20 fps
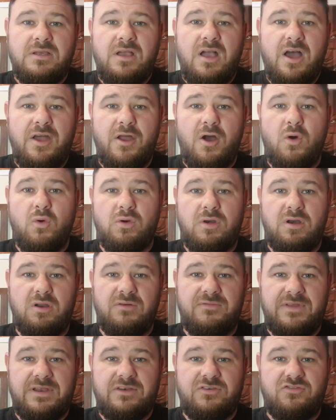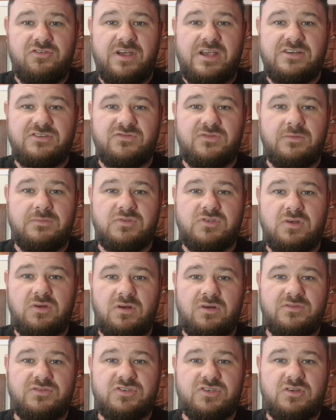an old love interest from
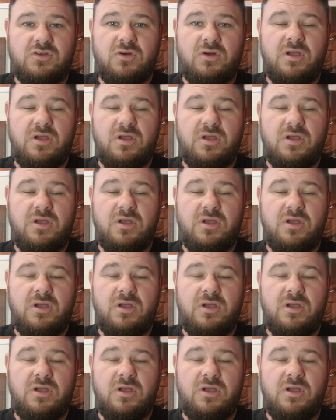sort of